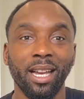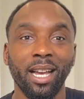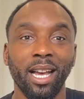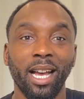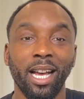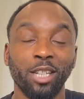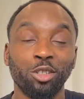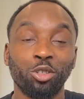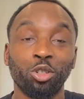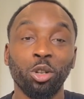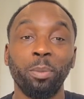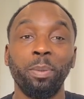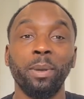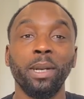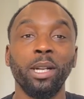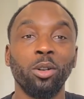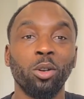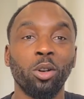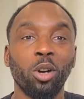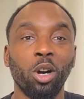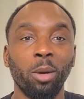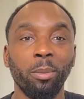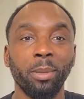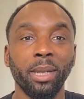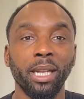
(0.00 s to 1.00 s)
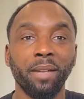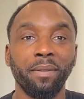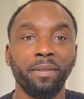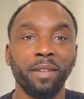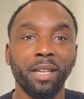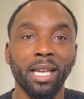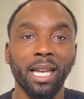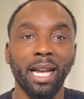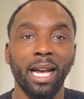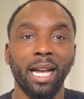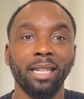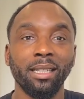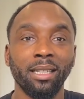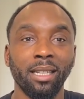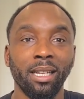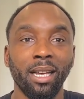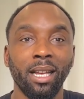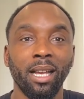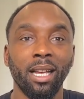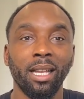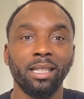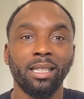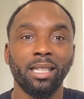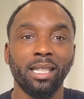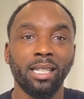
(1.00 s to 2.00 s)
and drop a little comment if you can
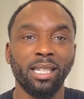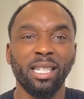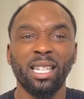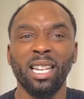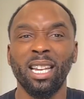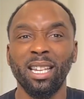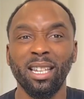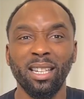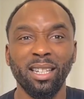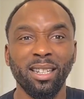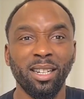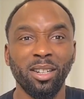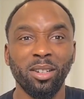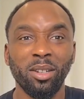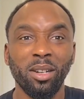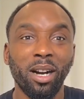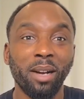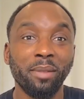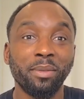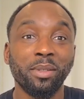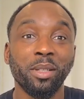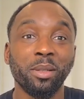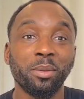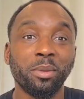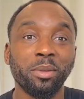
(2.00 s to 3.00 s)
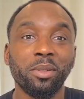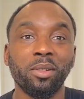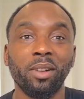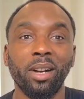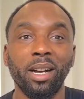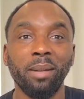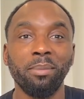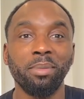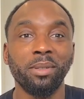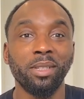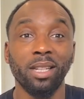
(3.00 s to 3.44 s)
to say, you know, I've subscribed,